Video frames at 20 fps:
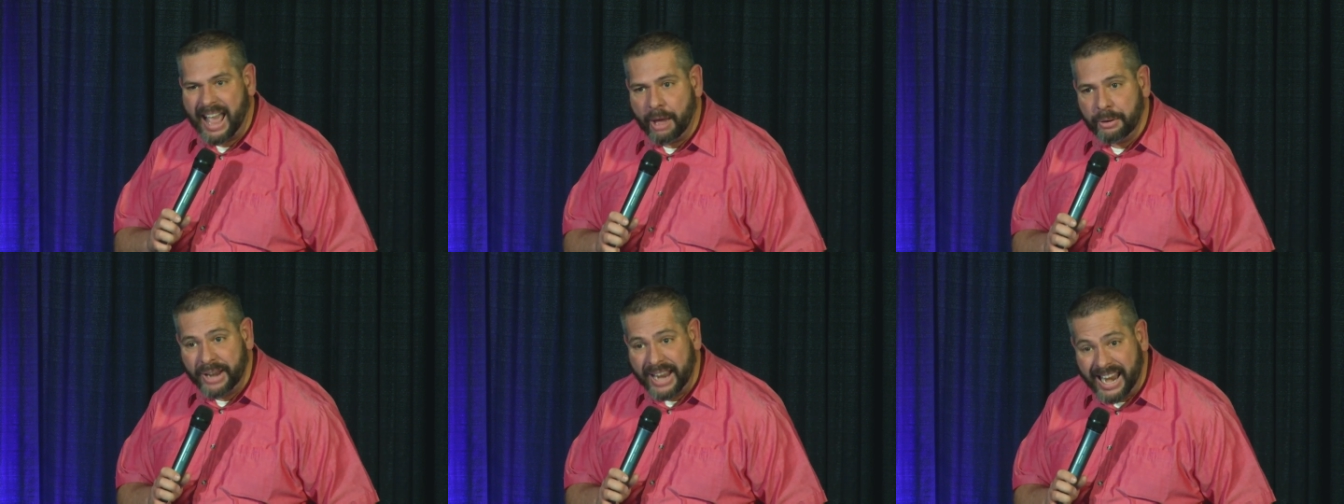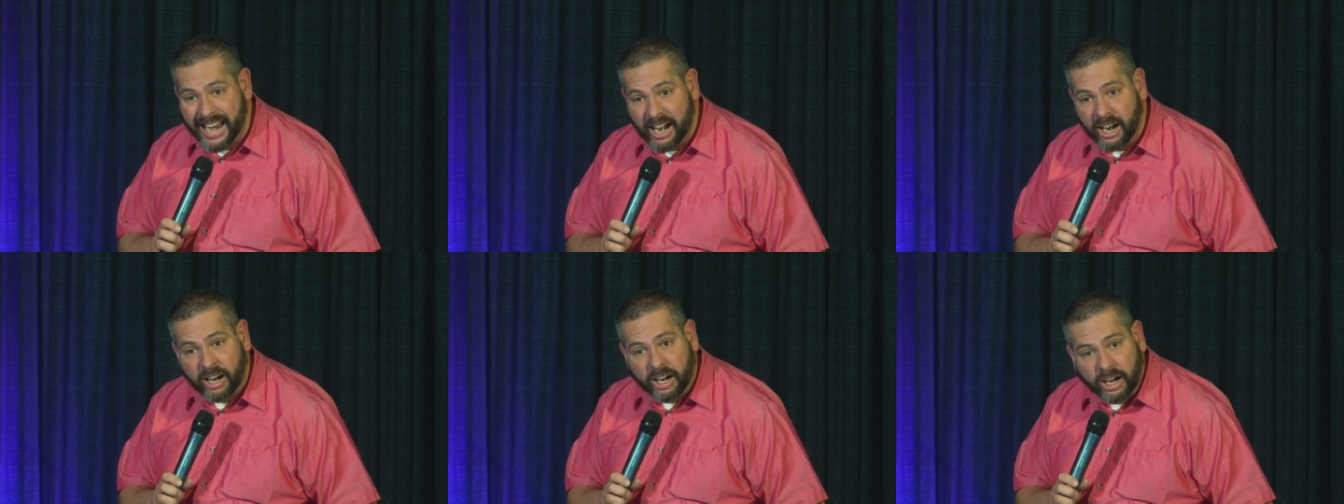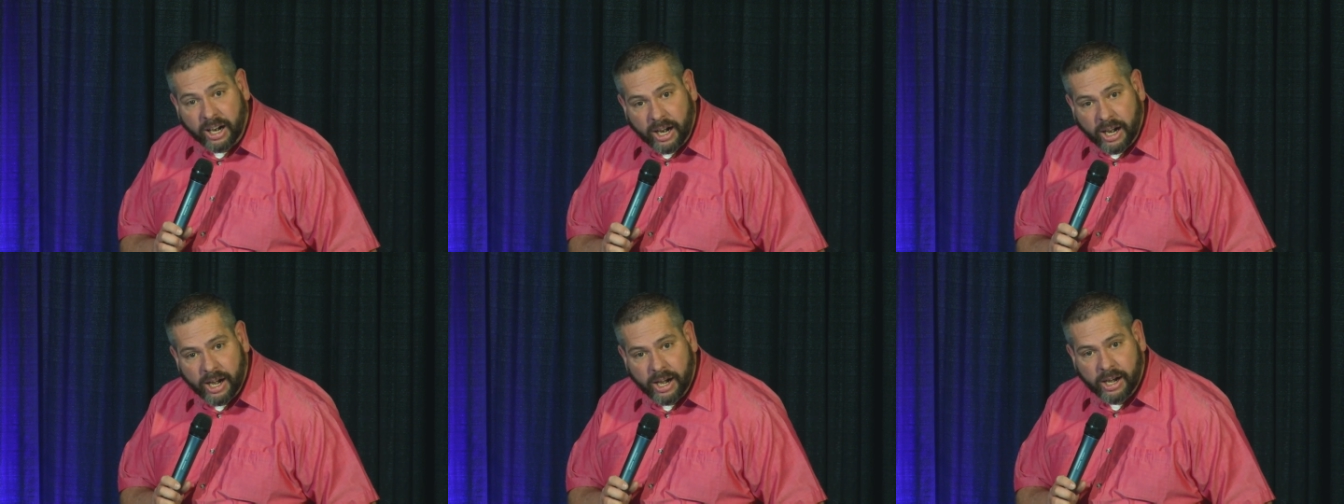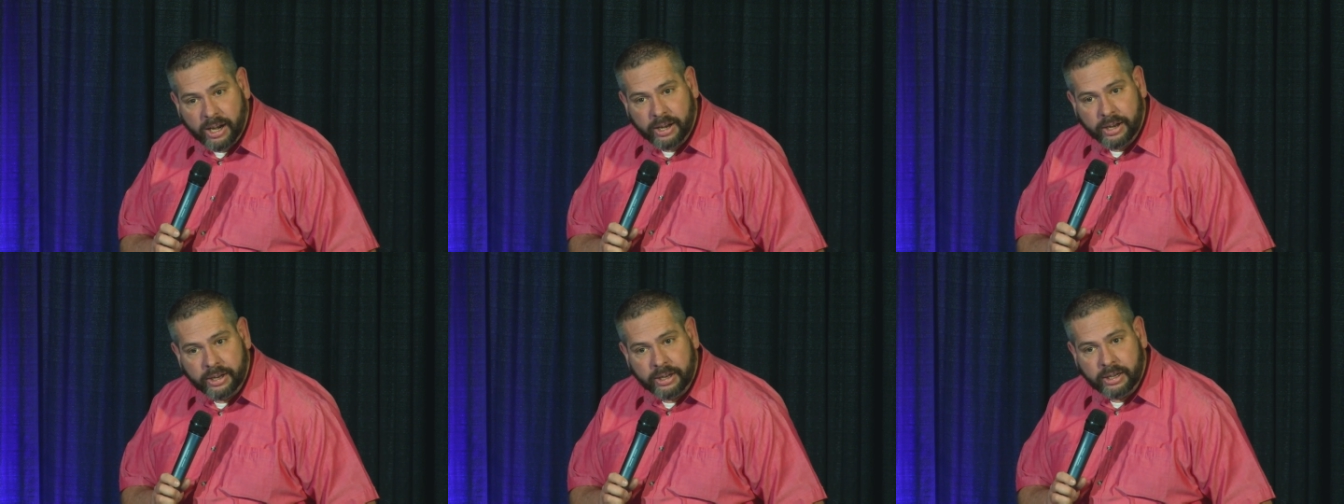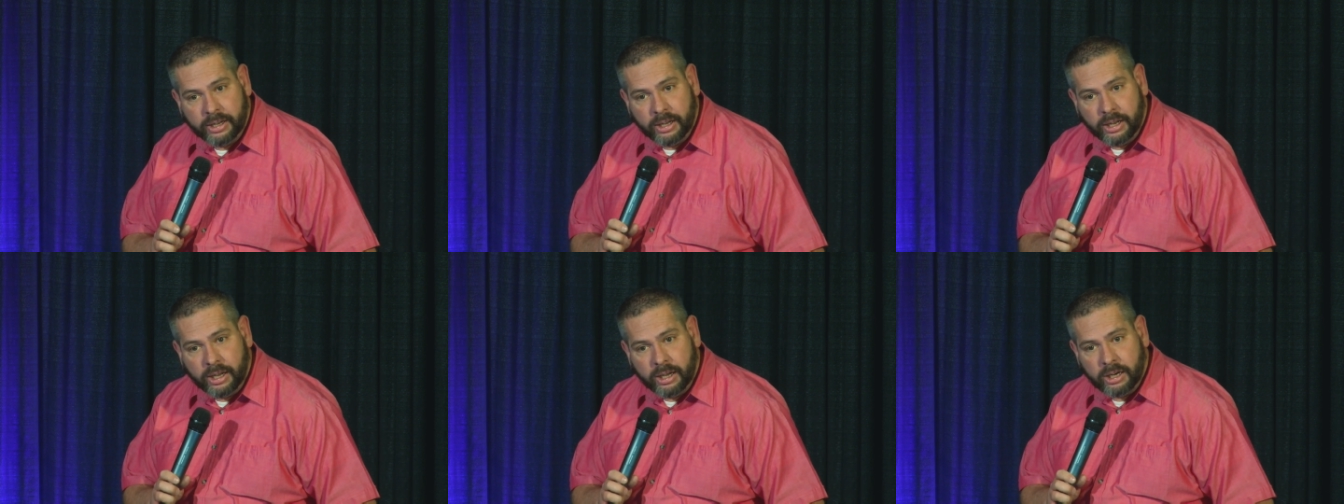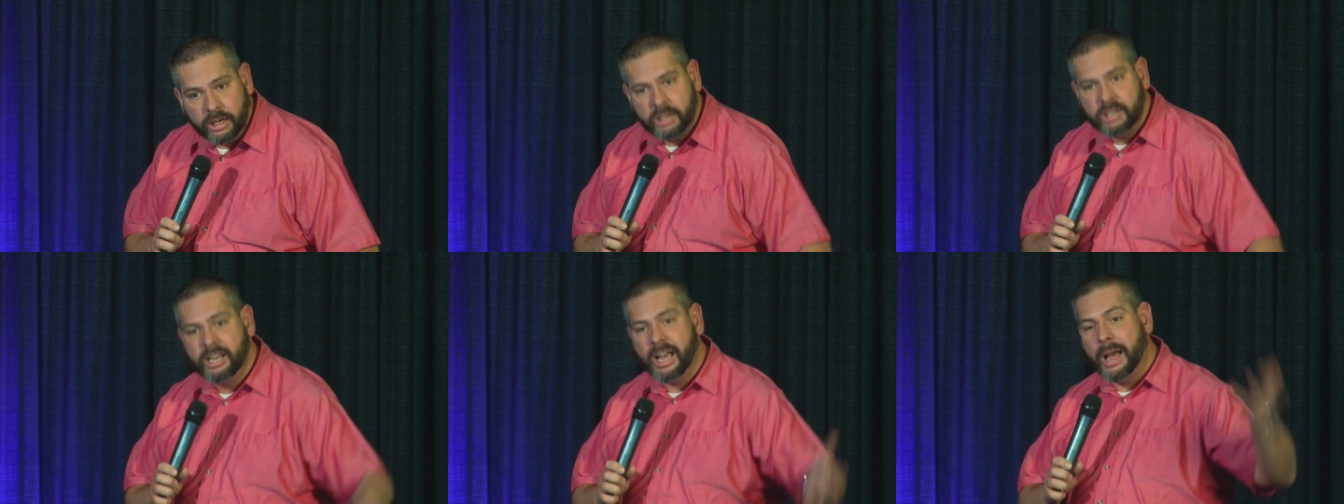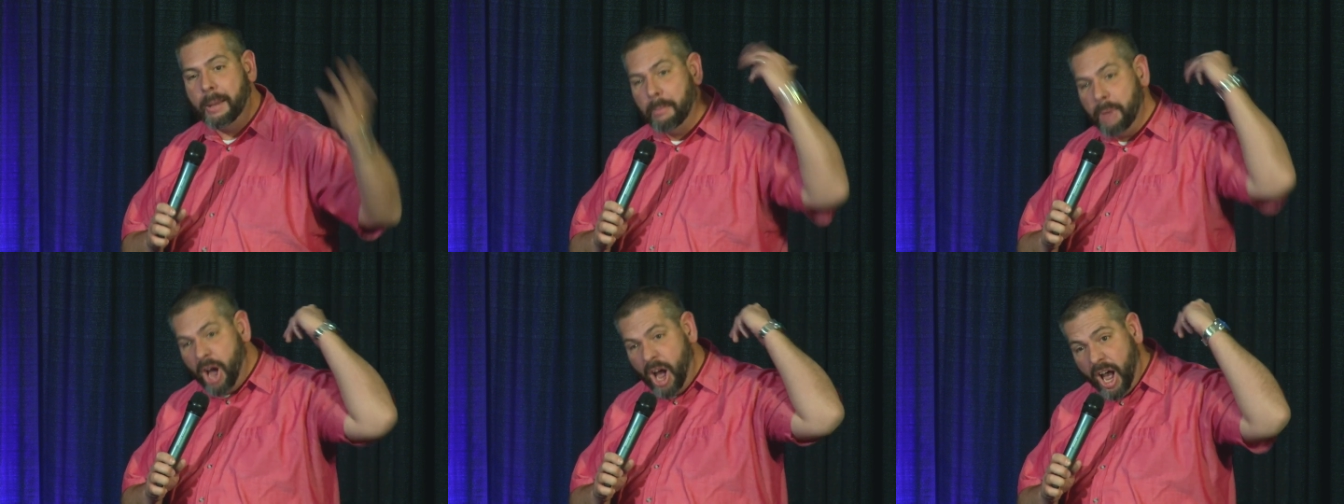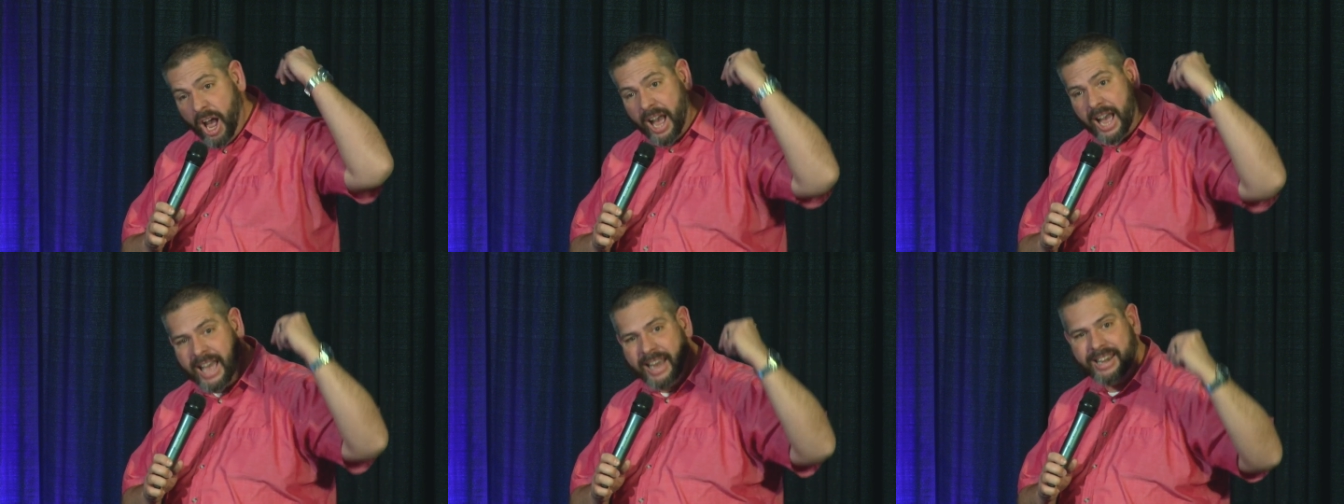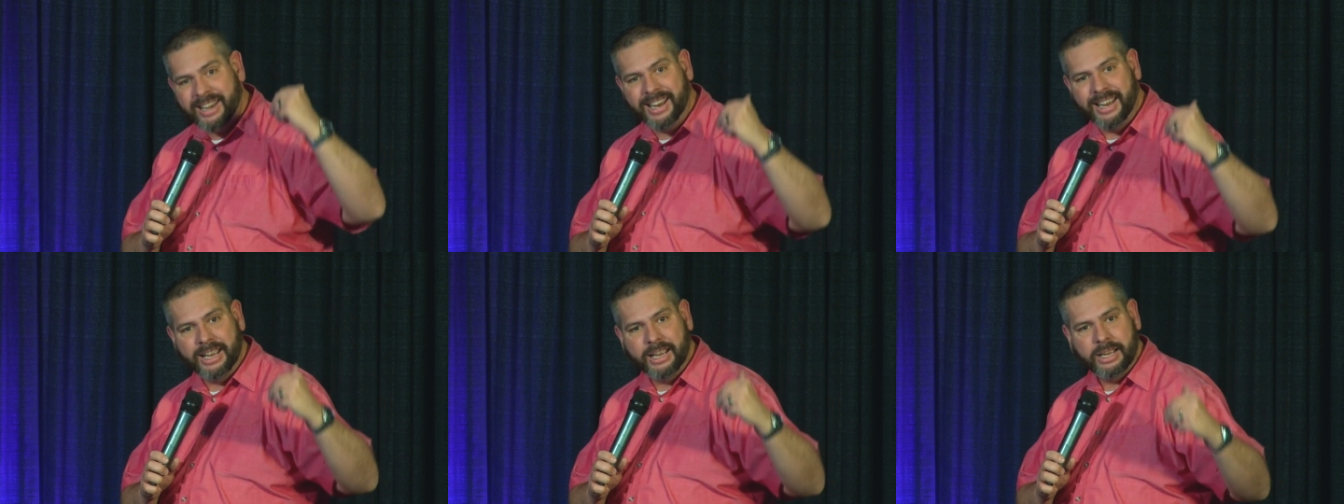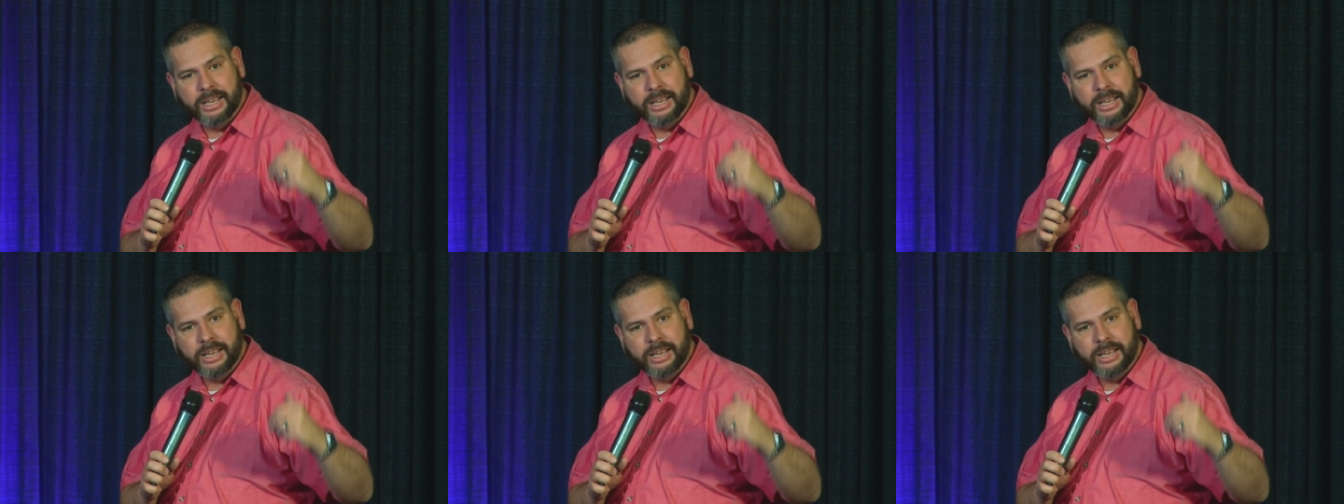out here? Come on.